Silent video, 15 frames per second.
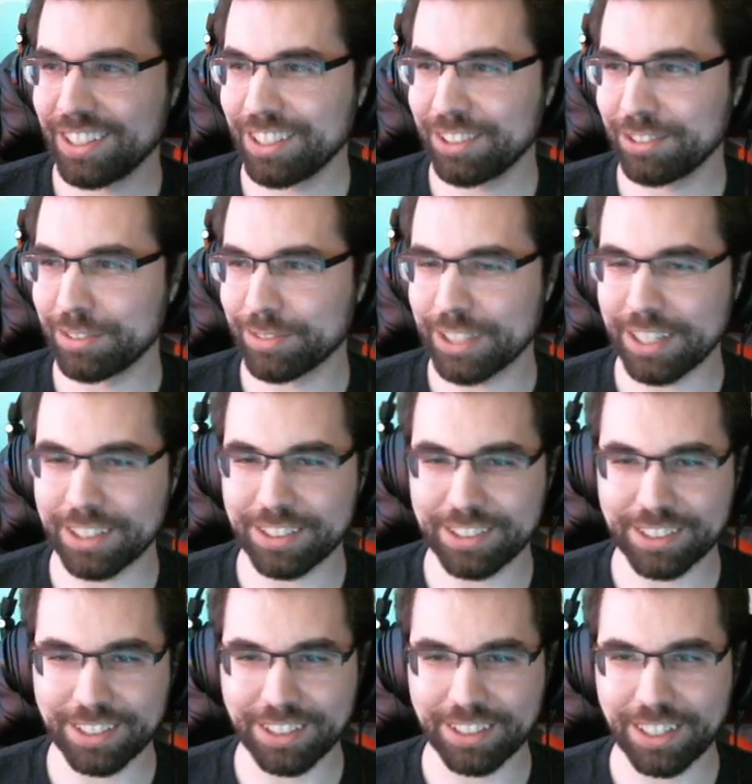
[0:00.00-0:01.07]
We've got
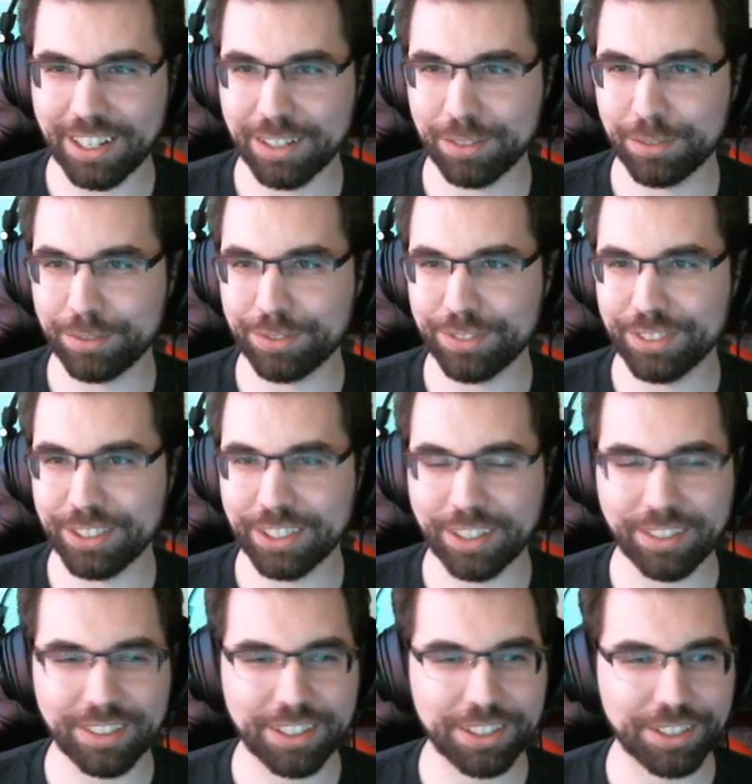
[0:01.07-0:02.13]
a lot of
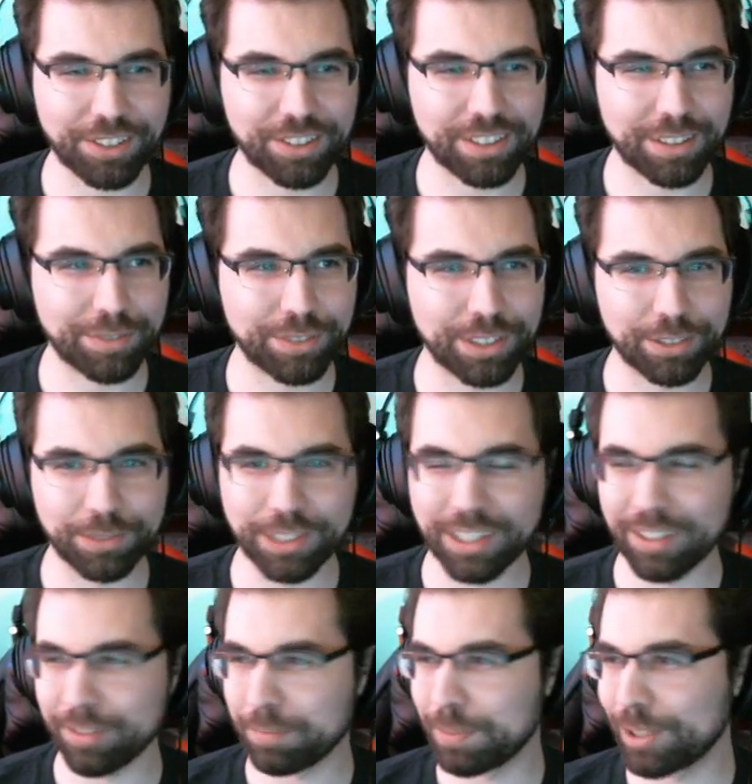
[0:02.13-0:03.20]
exciting stuff that we
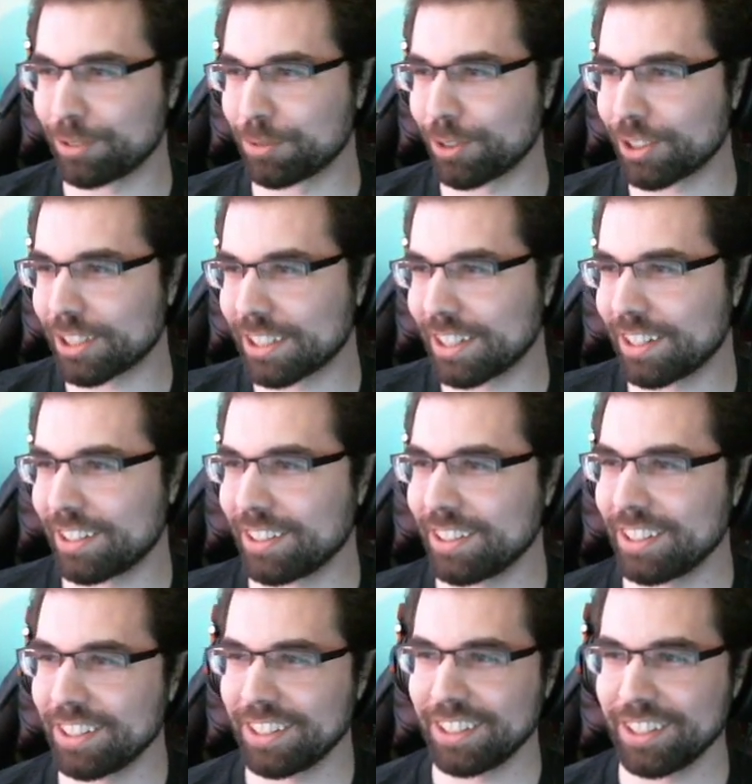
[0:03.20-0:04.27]
have been working on.
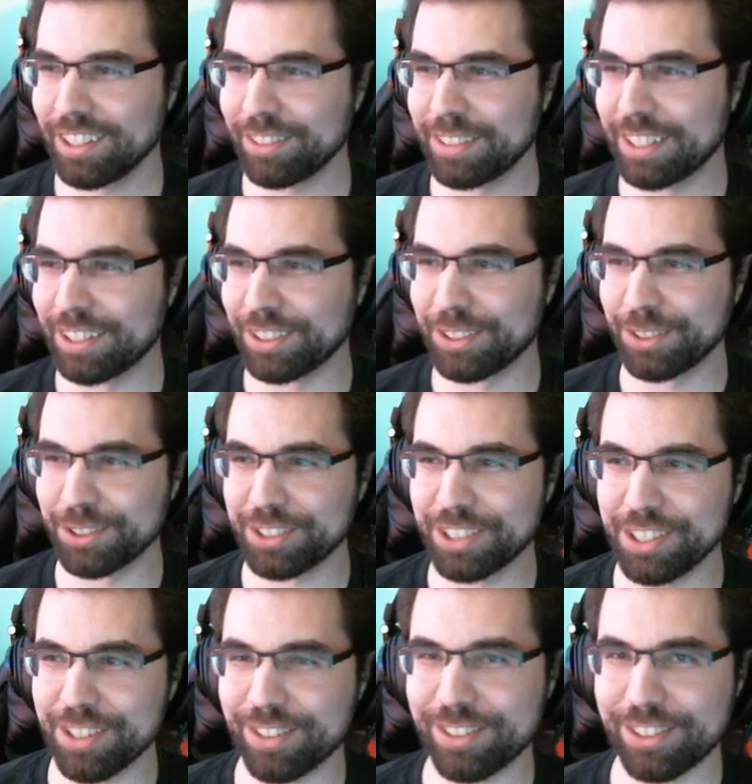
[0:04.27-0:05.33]
We had a little
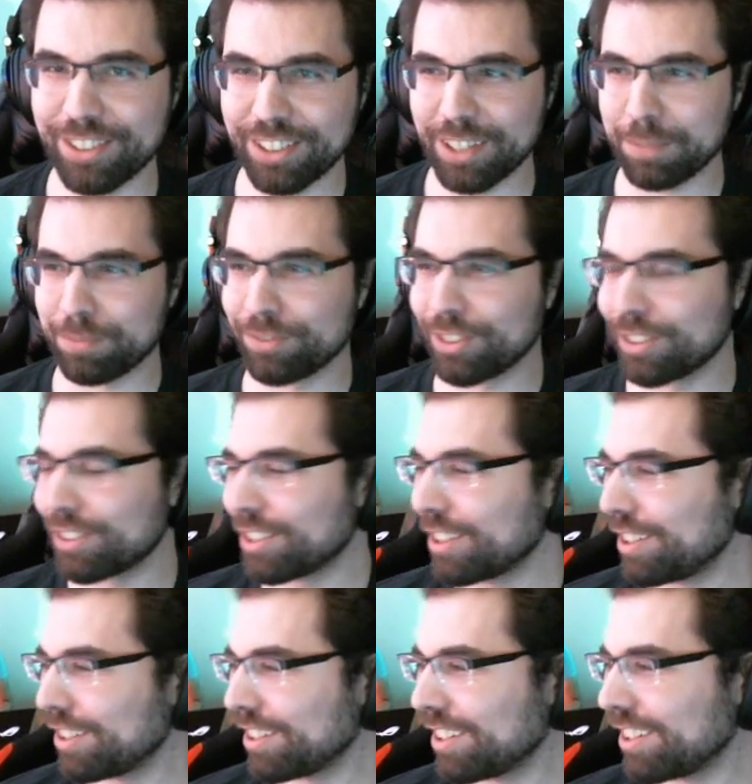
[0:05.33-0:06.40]
teaser up front
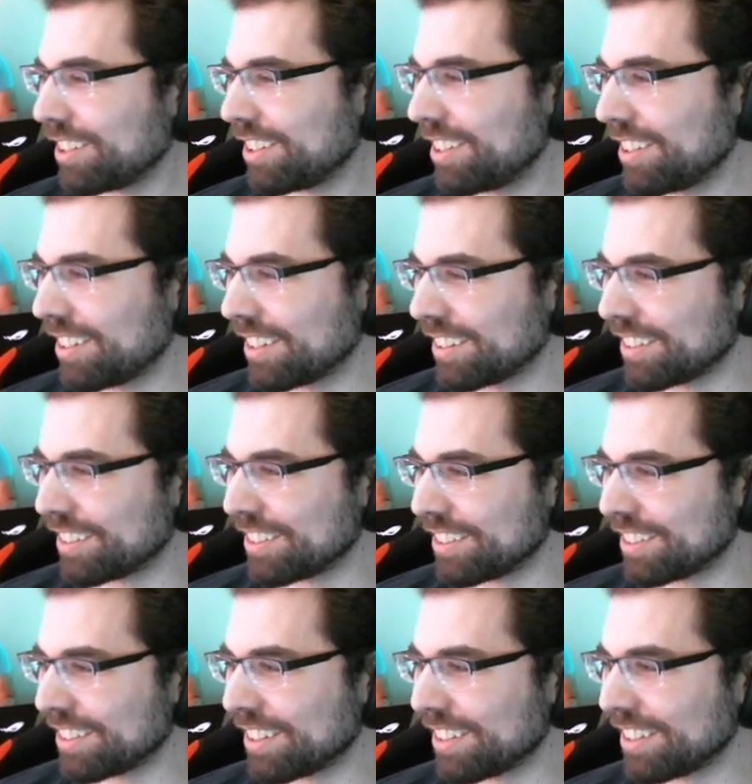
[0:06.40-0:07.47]
there on
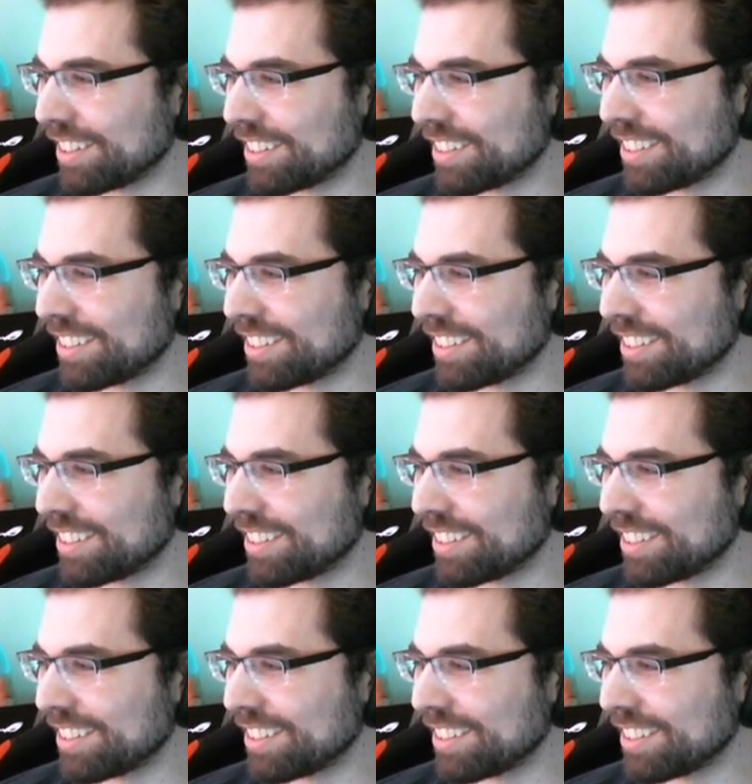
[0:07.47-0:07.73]
the